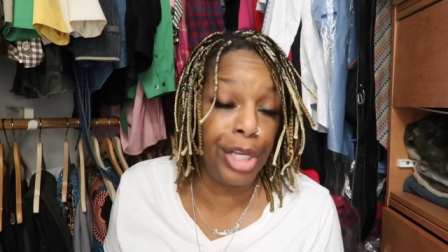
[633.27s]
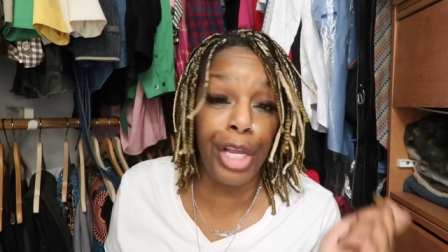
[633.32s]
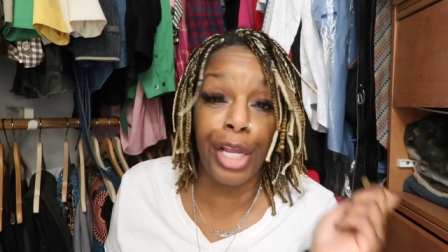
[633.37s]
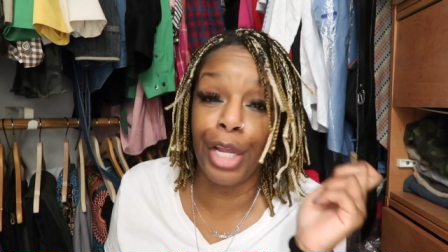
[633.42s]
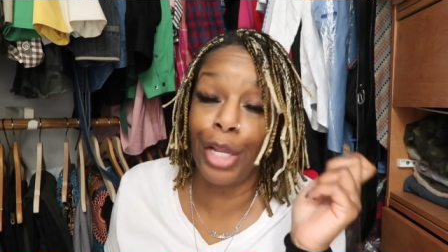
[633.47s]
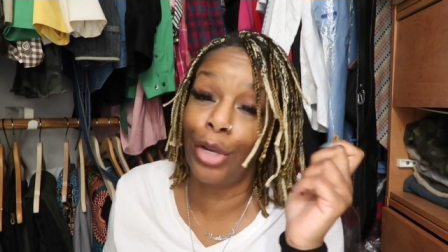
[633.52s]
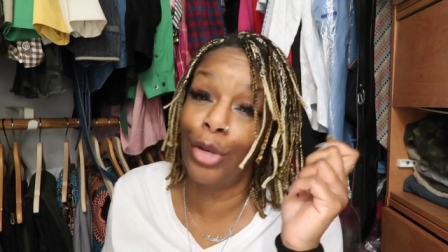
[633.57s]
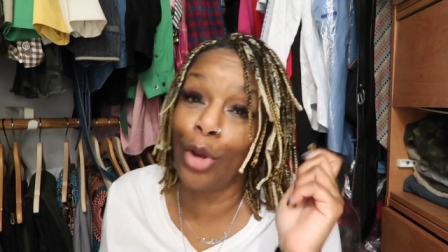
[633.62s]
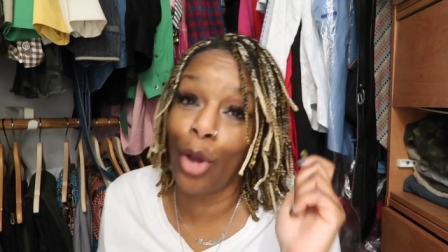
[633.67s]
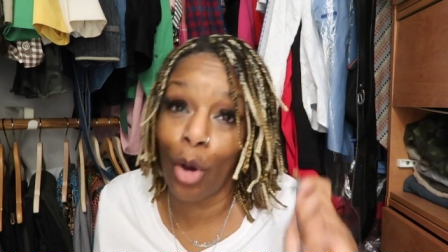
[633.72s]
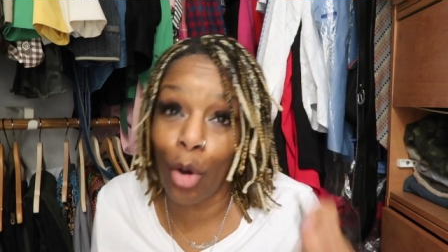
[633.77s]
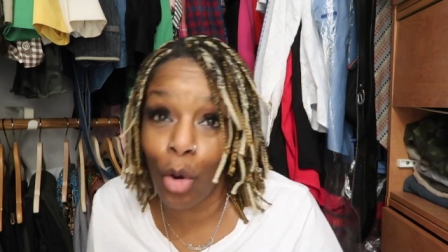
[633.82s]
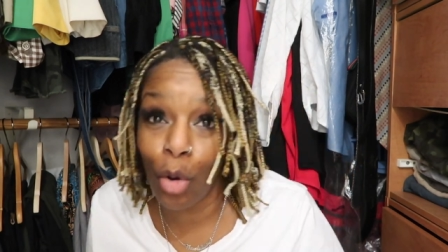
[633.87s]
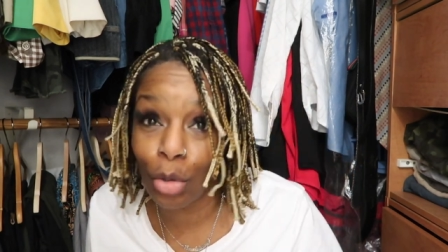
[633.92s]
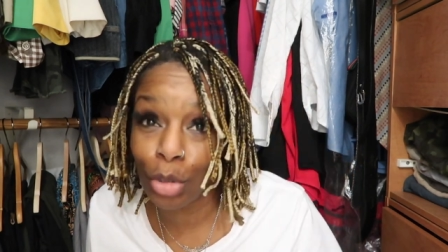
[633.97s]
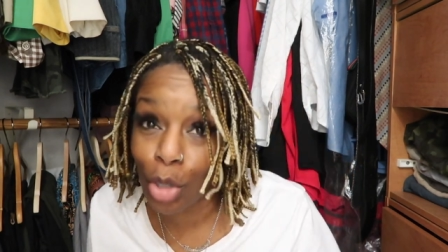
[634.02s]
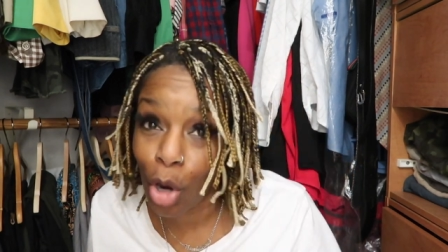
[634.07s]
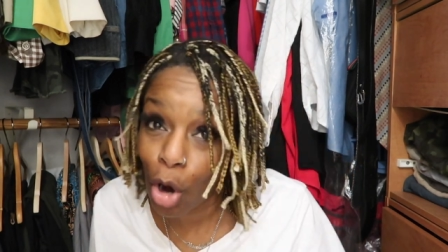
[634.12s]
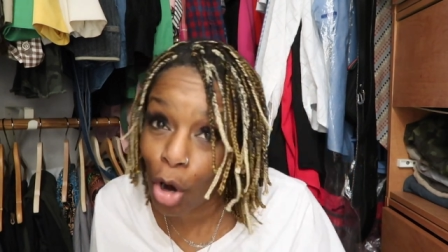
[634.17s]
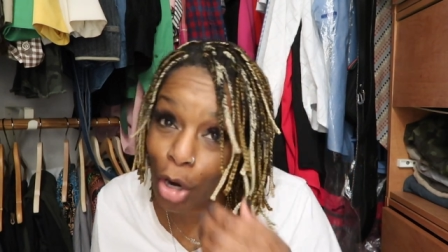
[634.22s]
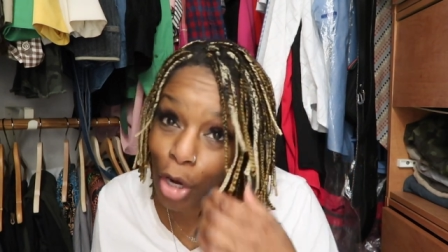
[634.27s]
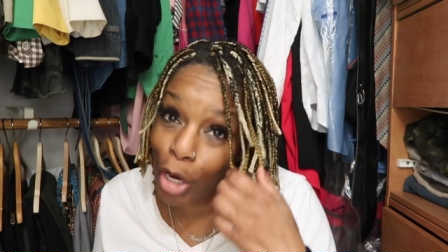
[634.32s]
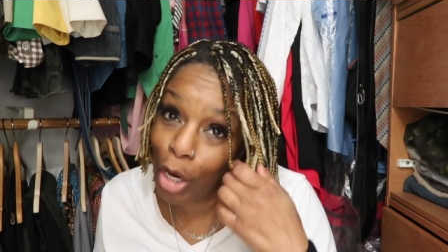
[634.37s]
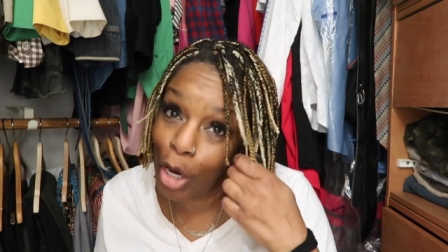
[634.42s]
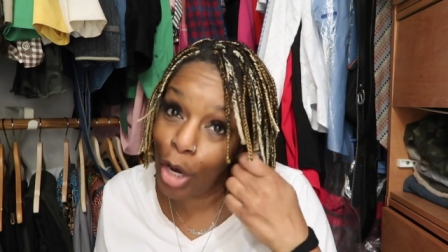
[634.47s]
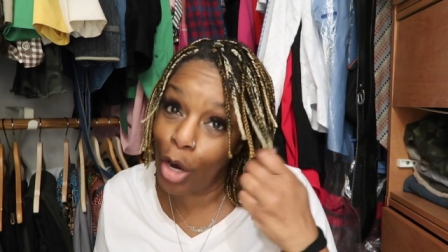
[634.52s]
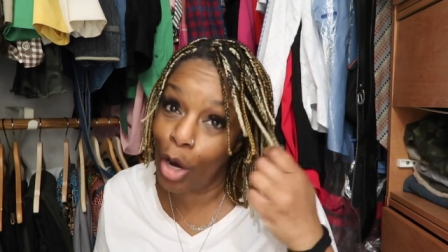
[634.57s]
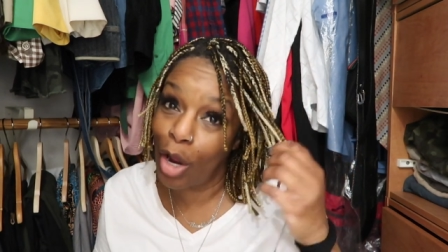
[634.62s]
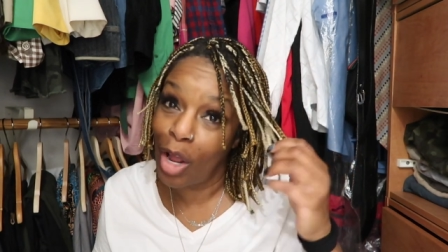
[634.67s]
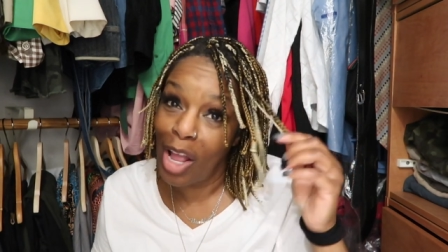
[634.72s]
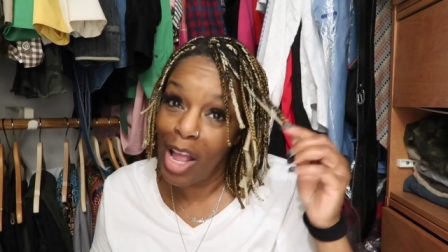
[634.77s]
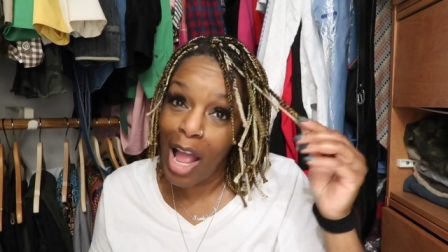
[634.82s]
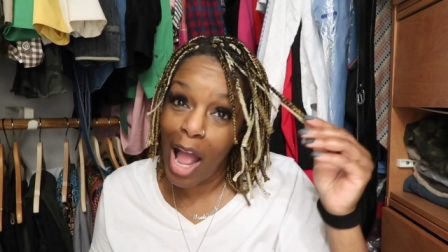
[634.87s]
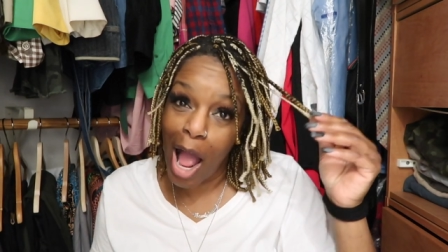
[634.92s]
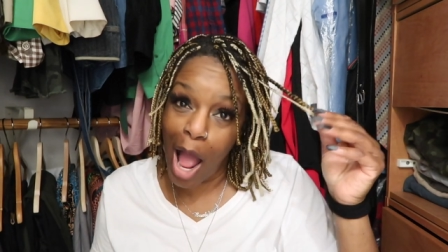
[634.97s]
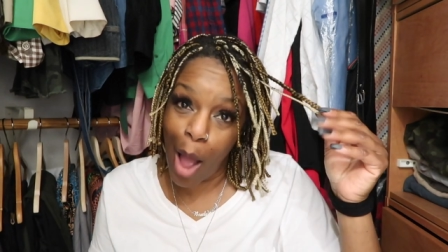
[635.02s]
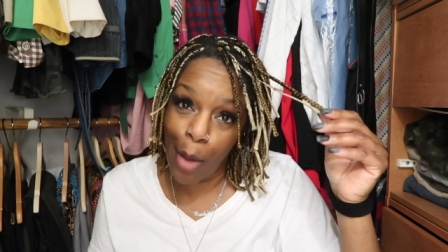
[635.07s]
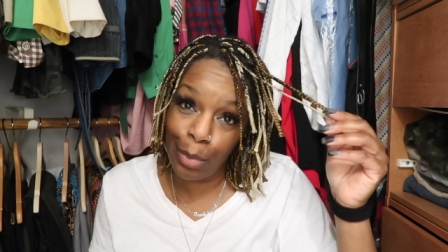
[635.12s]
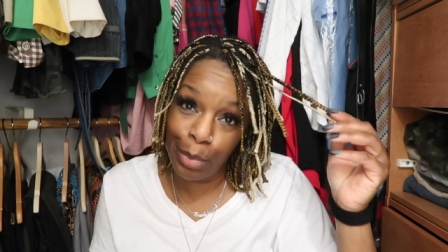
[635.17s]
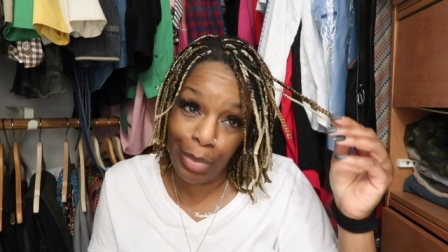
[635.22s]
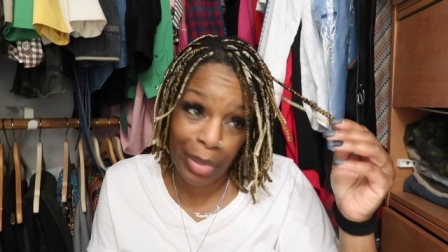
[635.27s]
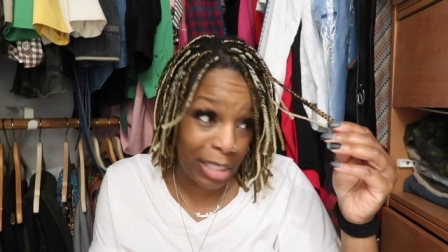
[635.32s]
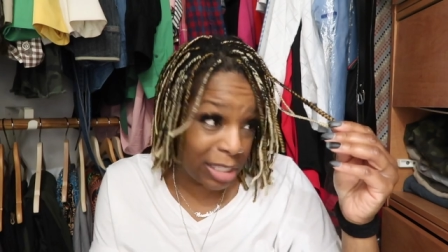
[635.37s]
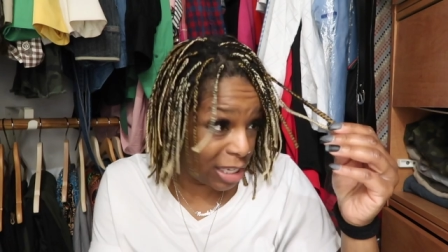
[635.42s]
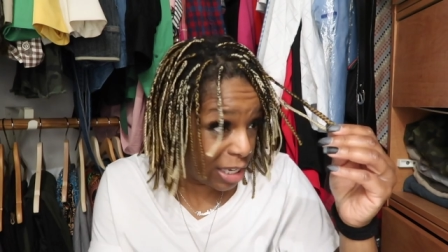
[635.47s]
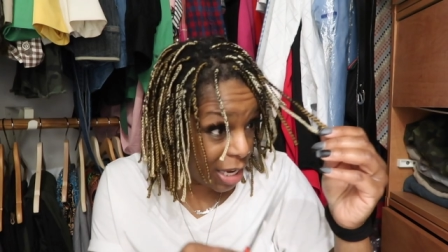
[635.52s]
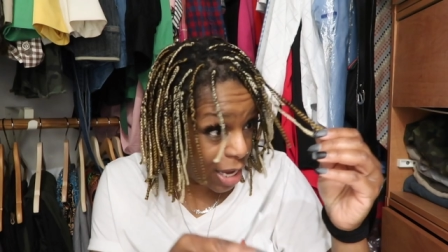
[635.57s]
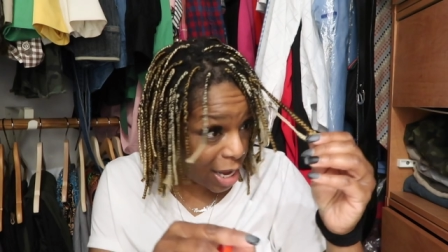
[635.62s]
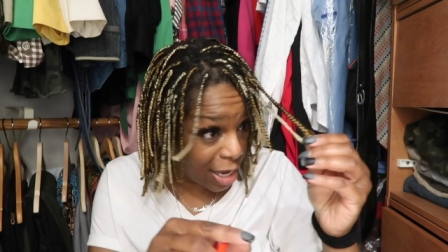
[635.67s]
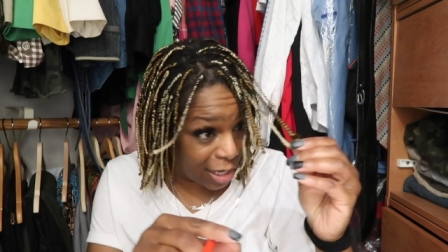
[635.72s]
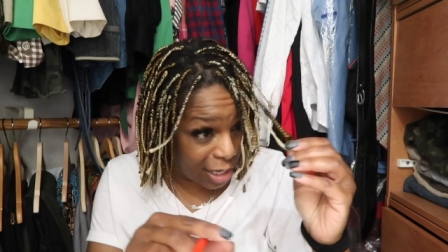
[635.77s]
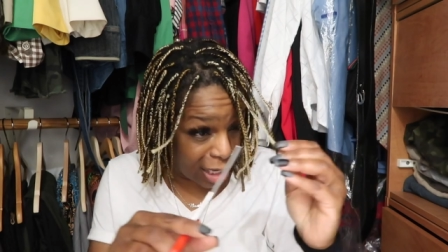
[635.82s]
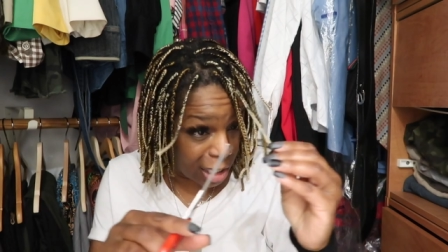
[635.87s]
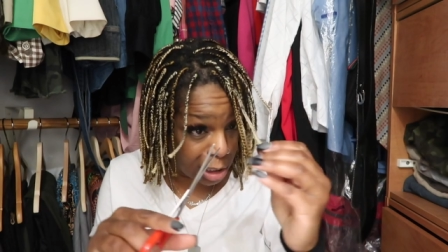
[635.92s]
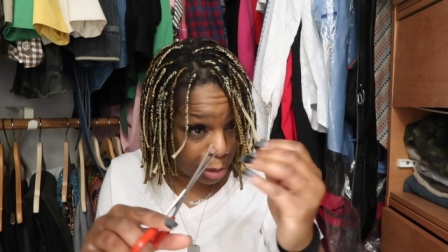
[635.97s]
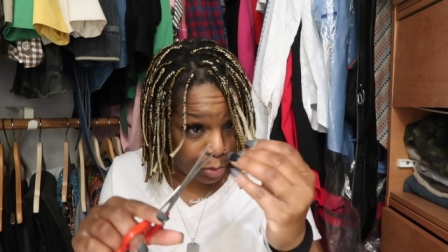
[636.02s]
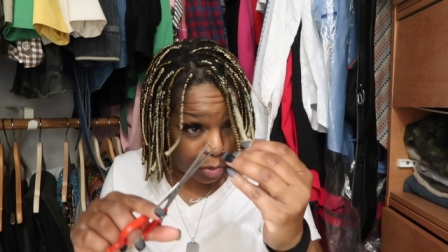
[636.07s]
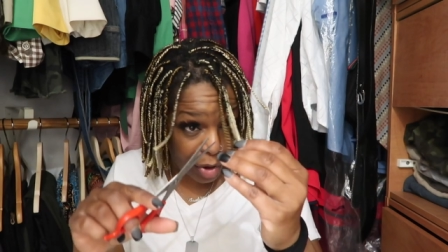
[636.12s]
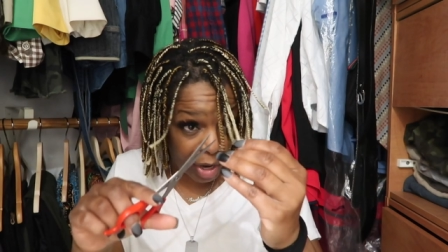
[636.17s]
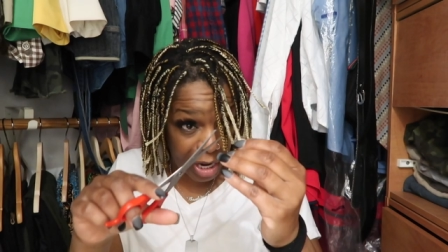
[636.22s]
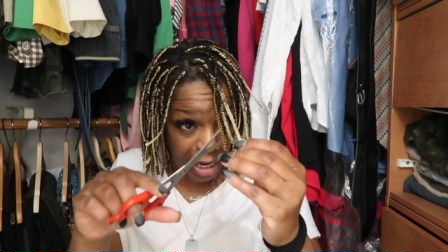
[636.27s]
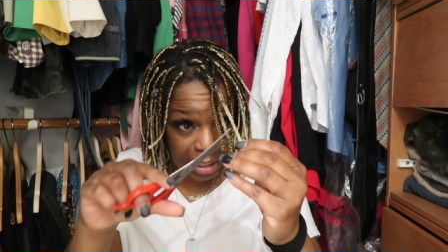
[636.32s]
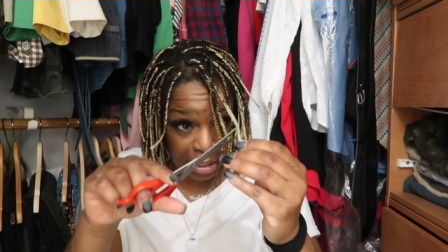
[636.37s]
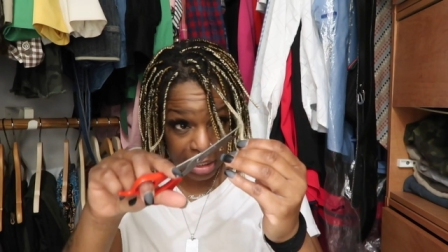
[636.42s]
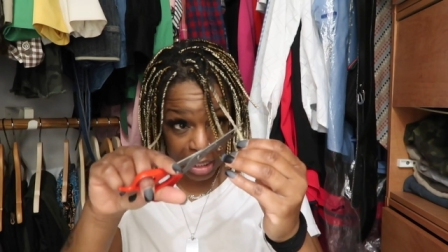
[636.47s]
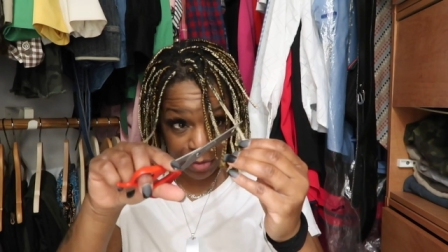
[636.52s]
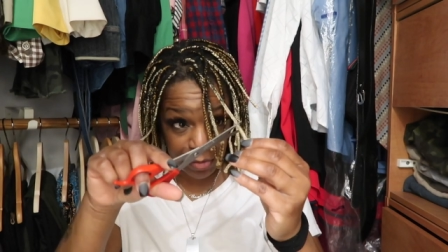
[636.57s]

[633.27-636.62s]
see no dark hair. I'm busy cutting these braids,